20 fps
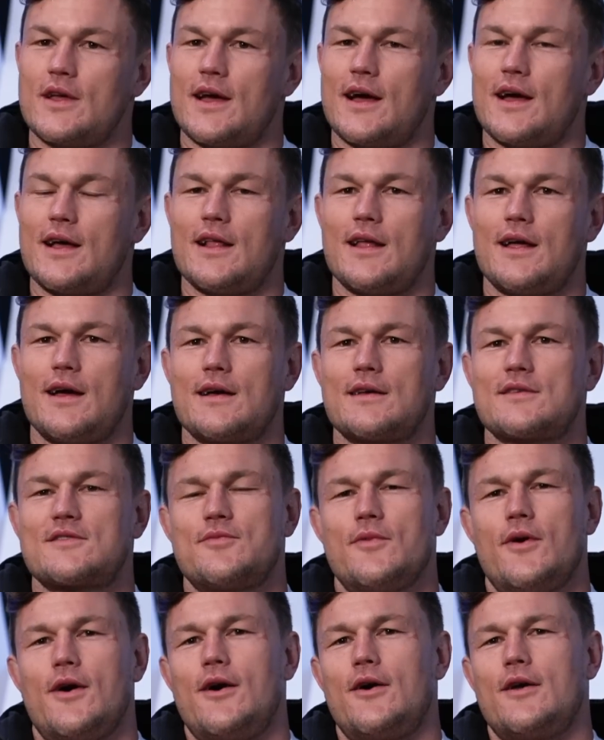out, like
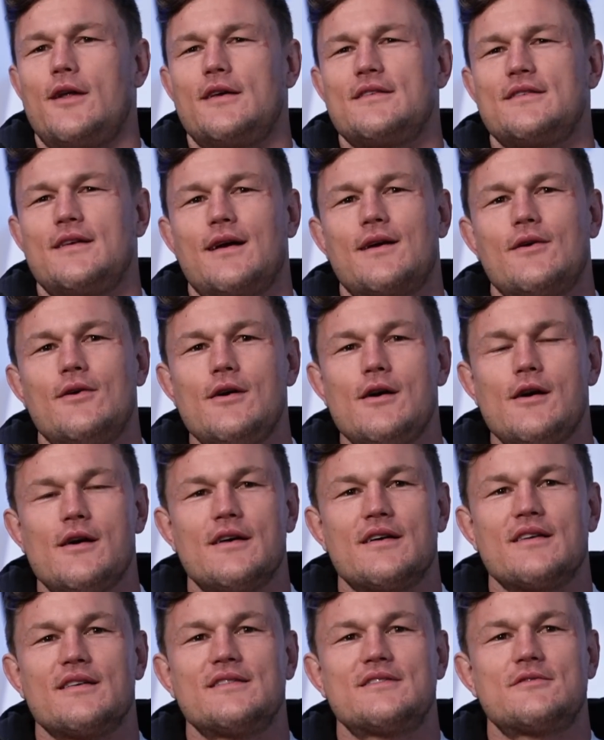smiling. I was like, wow,
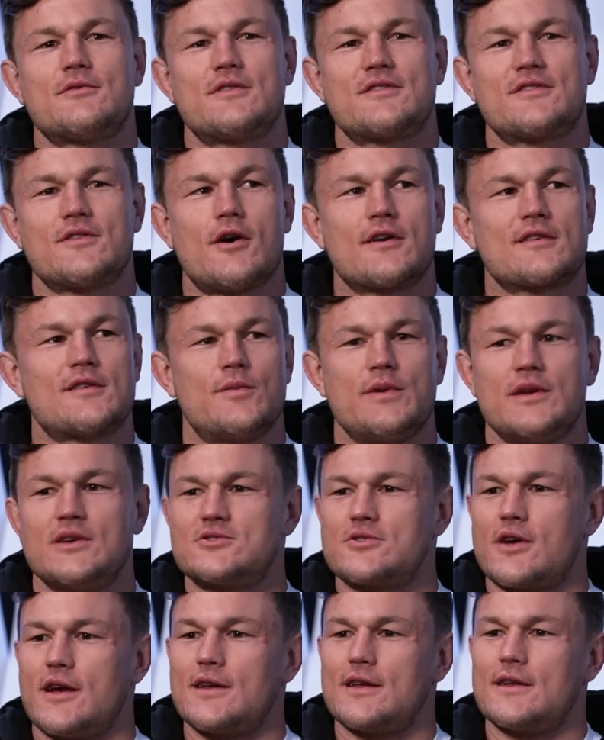that's what it's like to be at
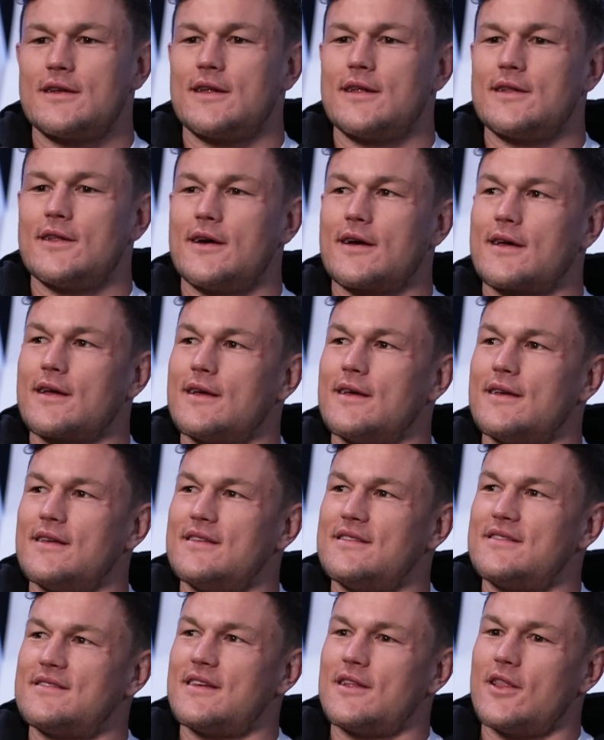training and like
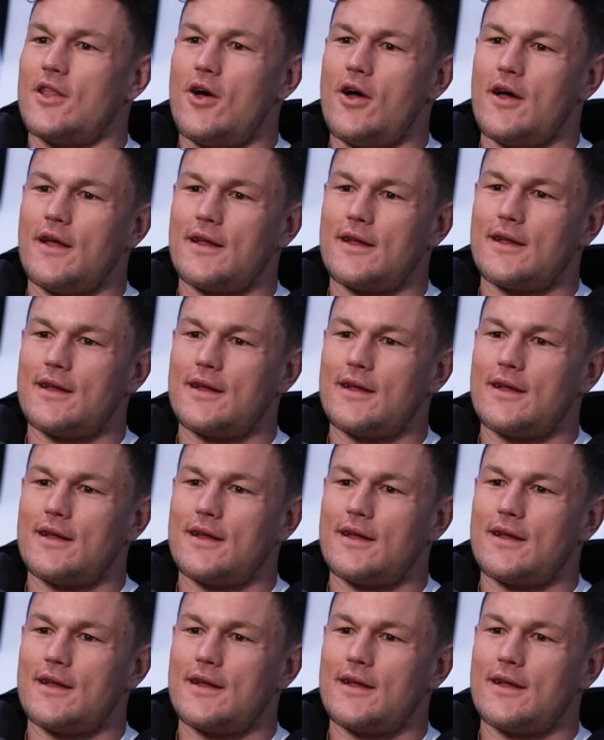see light.